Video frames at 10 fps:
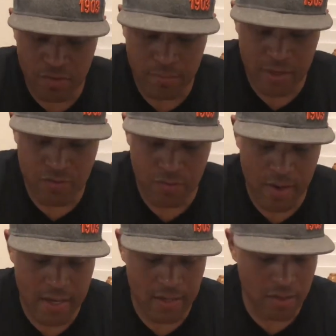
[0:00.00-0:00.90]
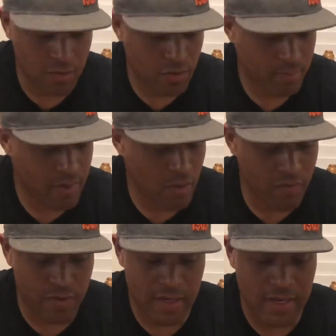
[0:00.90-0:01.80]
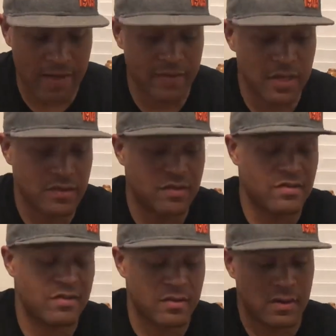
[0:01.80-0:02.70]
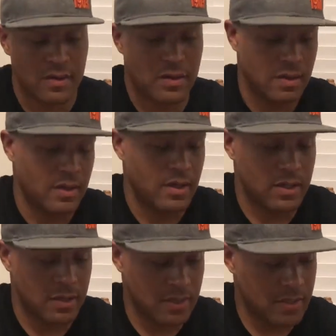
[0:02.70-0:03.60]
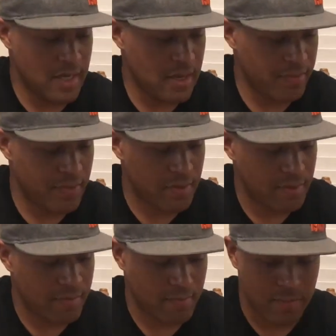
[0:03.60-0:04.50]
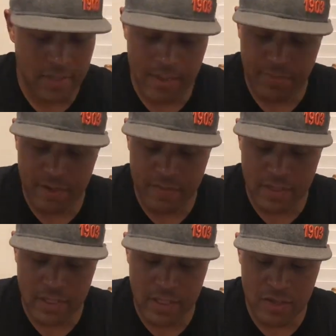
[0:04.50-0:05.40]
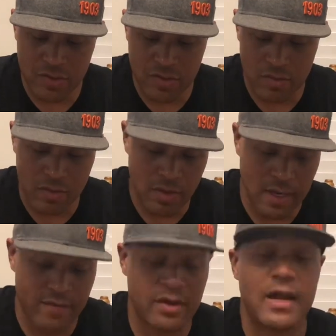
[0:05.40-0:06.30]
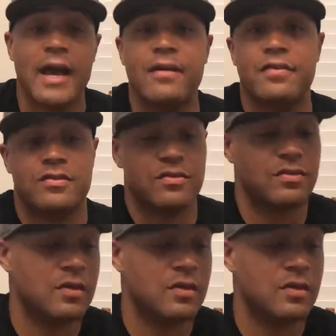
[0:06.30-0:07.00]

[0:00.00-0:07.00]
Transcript: to measure right a little bit over 11 inches. And the depth of it is 11.5 inches.